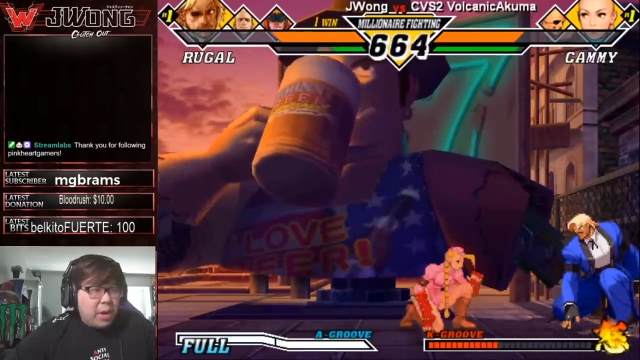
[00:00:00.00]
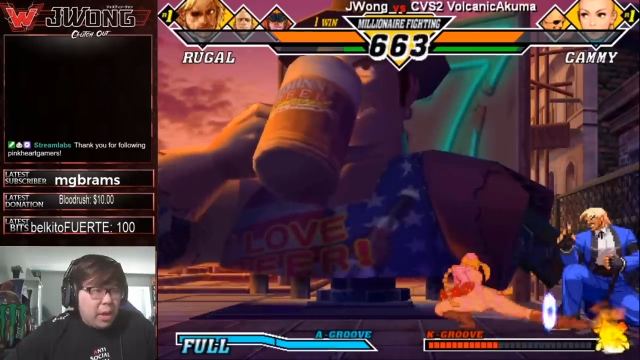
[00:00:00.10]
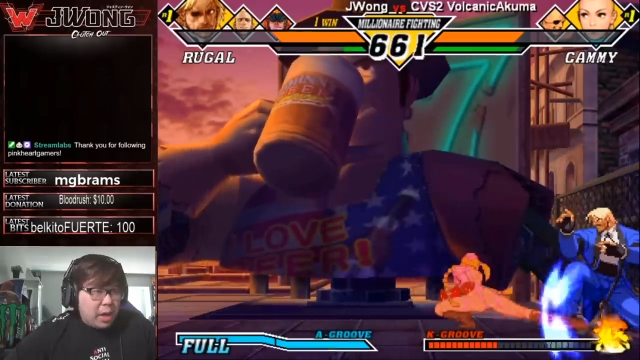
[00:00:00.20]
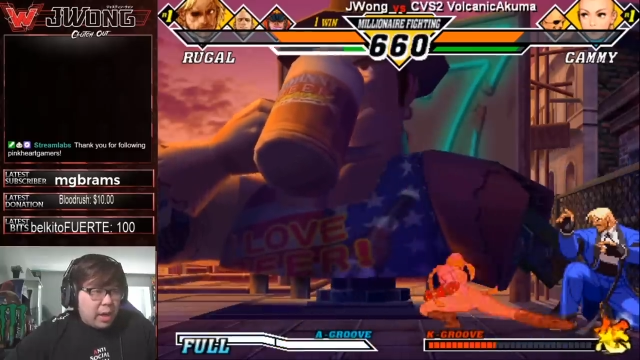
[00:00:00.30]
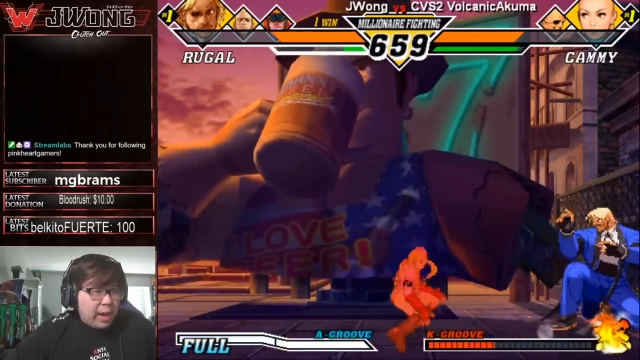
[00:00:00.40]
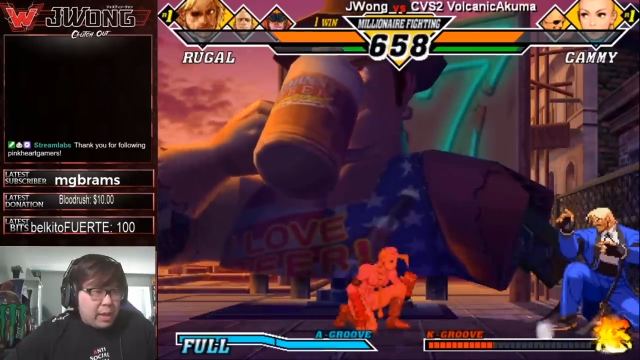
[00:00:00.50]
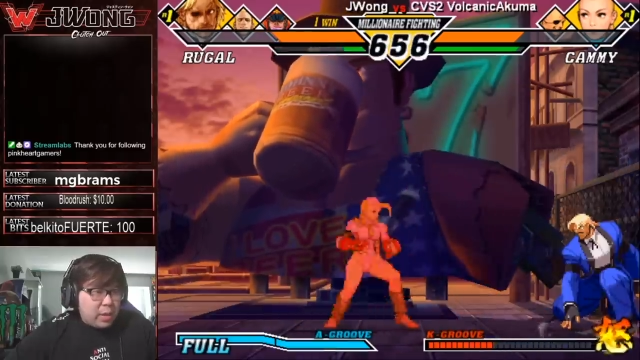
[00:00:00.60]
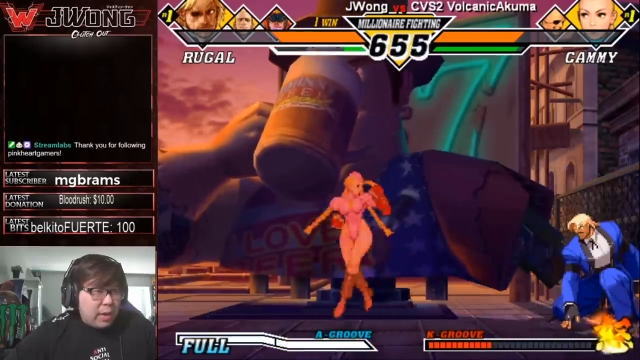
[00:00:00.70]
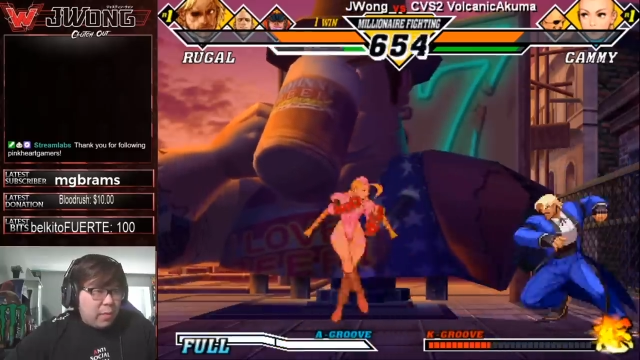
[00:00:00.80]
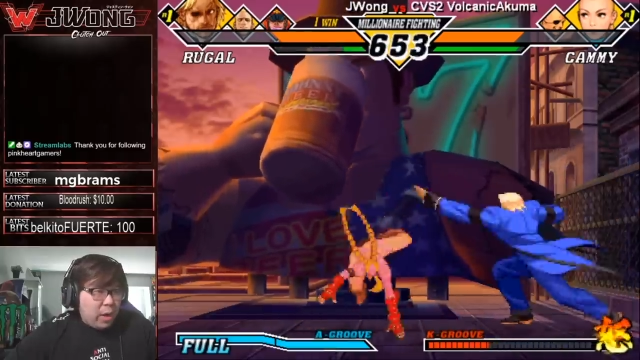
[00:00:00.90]
Could have canceled
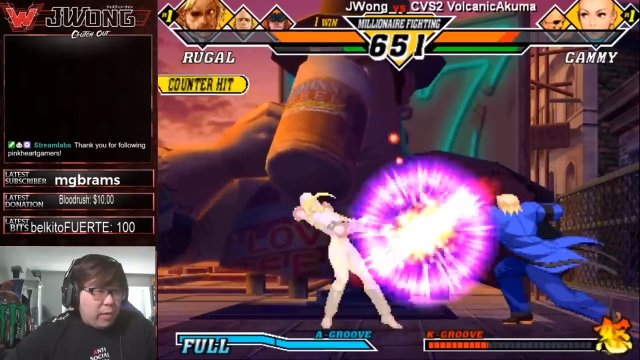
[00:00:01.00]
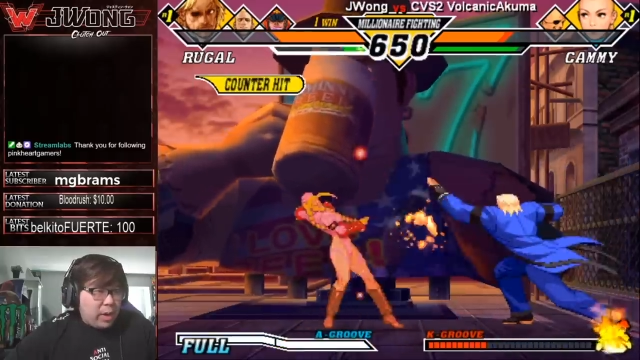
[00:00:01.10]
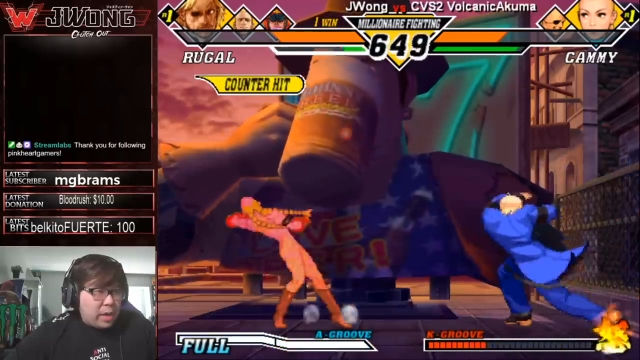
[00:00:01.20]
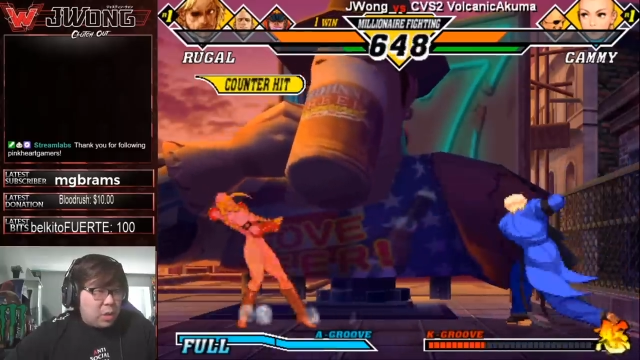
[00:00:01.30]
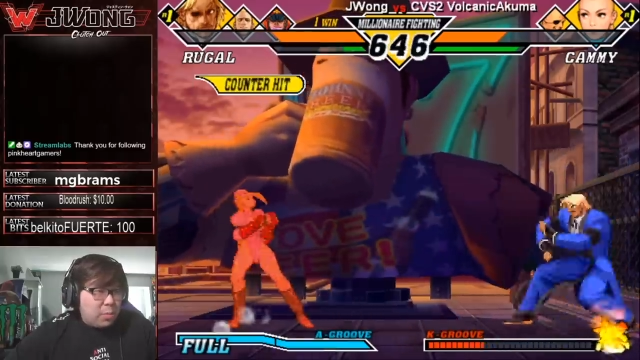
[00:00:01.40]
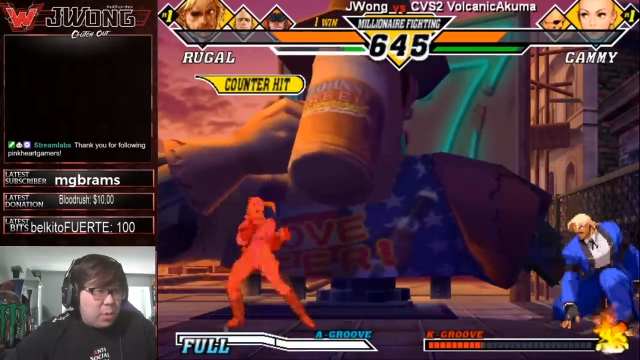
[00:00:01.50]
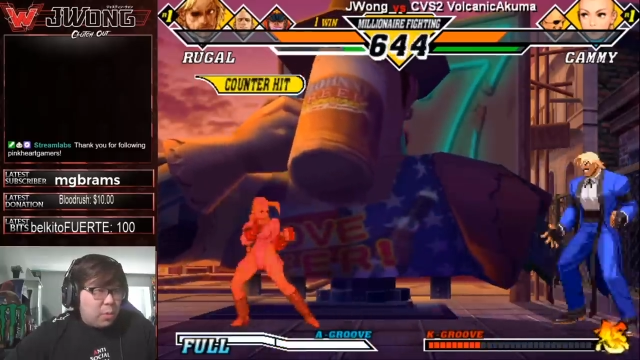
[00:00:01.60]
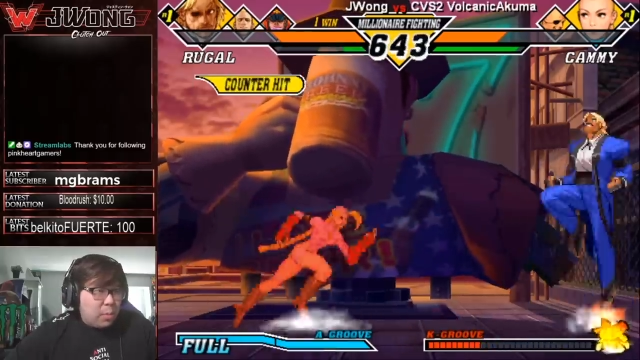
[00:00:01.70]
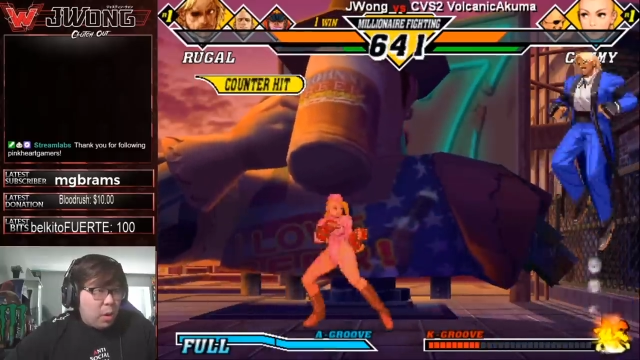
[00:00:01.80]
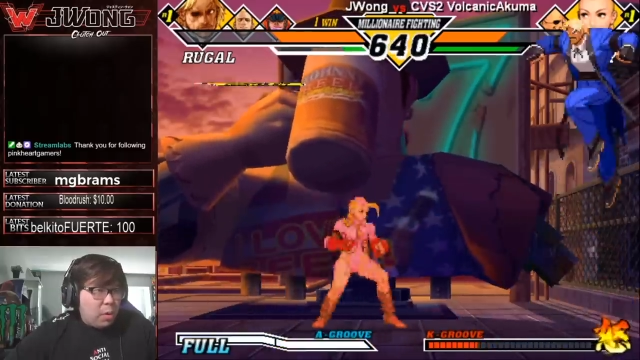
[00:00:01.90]
that far heavy king super.
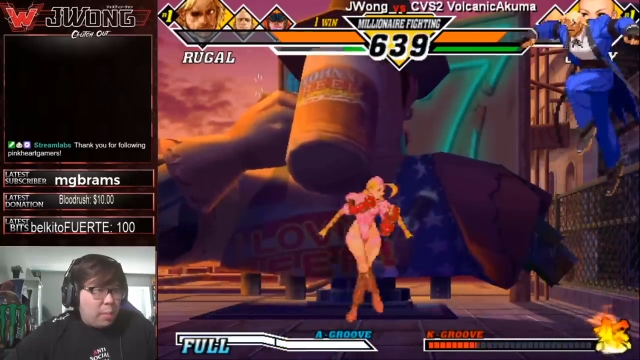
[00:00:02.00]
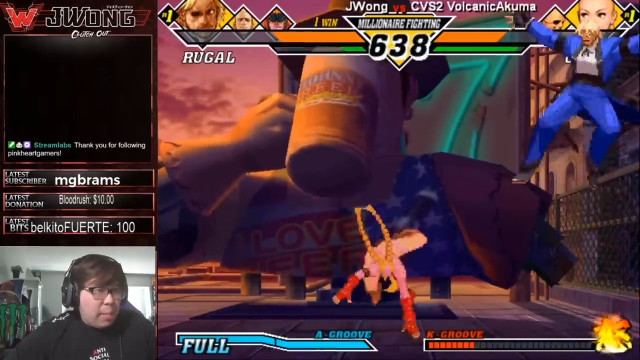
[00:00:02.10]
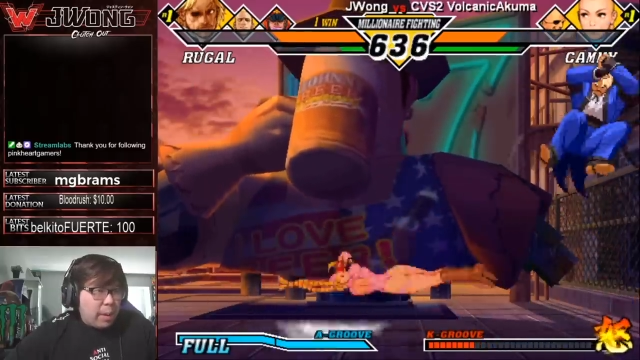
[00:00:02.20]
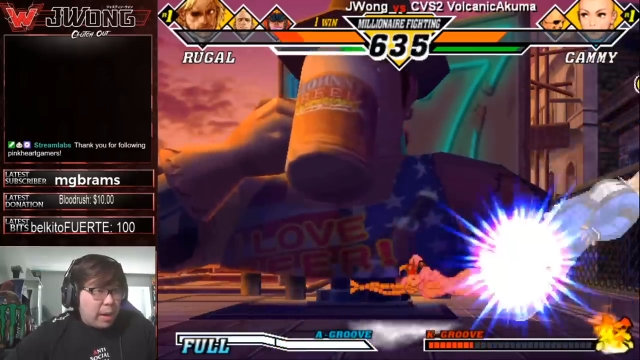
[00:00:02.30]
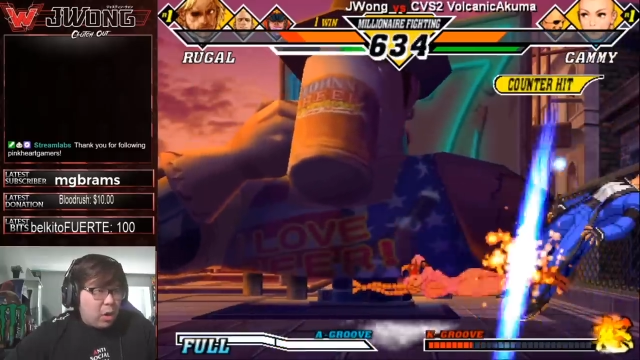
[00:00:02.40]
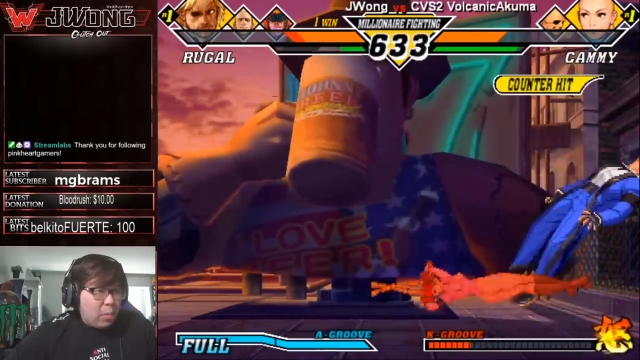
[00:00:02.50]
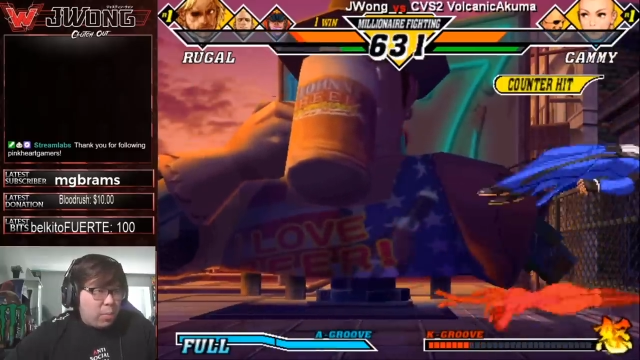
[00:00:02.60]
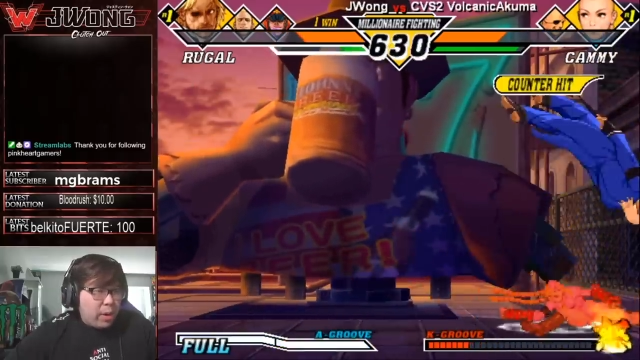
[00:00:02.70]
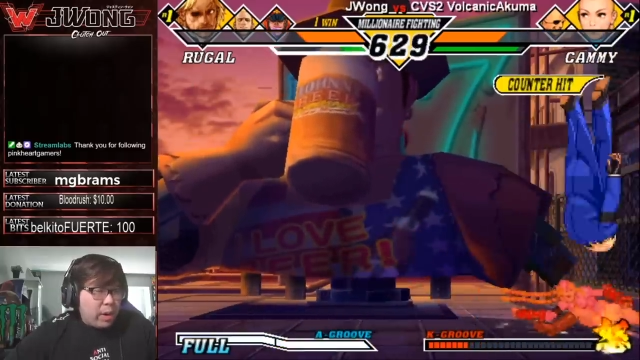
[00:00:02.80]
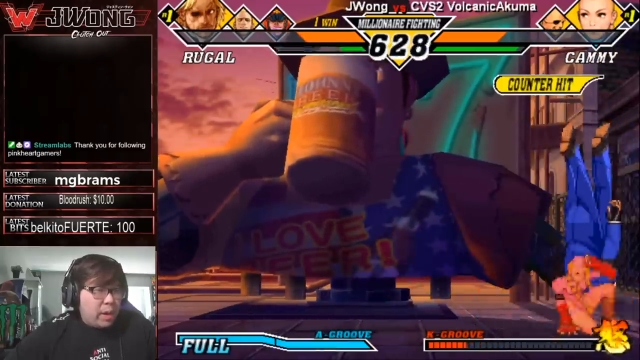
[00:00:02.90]
Oh my my guard
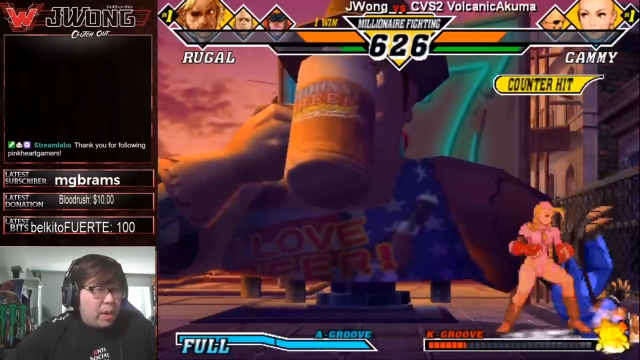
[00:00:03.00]
break.